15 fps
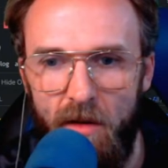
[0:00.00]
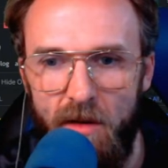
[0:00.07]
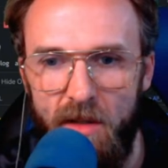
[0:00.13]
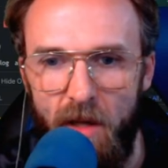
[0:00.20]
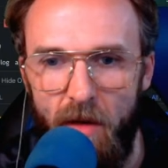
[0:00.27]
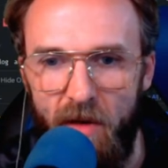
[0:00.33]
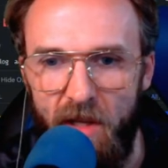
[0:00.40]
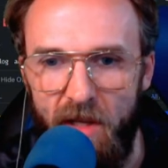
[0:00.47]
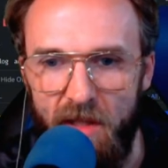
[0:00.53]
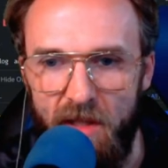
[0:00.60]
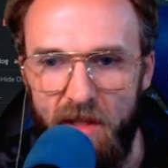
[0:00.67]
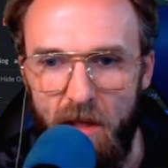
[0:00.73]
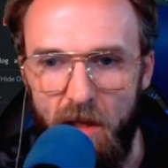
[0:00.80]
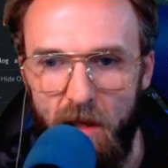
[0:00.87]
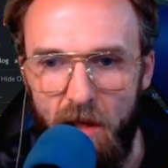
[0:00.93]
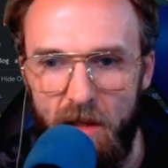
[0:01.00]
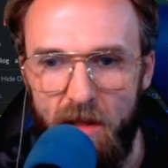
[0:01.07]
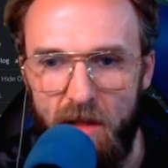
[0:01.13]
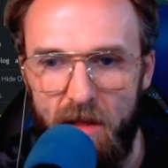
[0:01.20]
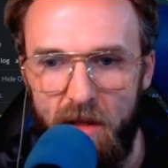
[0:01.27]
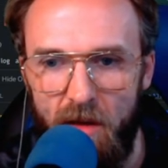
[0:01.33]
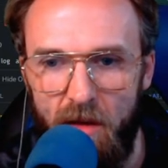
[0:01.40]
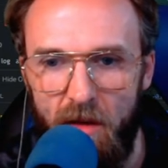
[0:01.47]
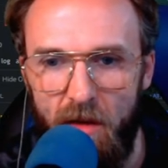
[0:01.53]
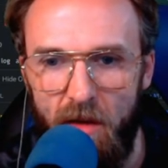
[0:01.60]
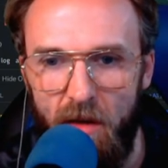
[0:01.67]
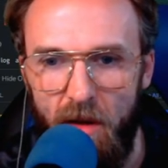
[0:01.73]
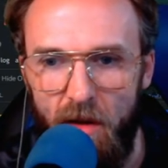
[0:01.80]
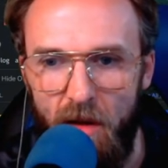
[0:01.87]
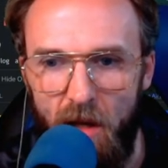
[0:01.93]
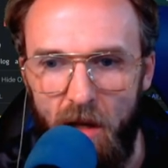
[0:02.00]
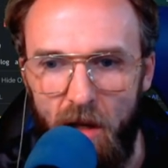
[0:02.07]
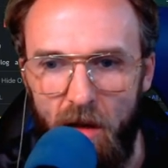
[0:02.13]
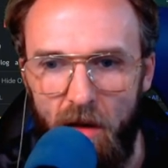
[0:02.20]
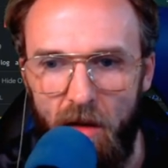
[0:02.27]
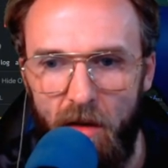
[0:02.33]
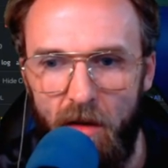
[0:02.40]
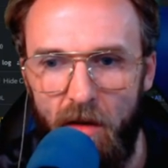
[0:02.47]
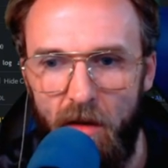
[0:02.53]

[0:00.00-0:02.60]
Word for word: seven eight six, and then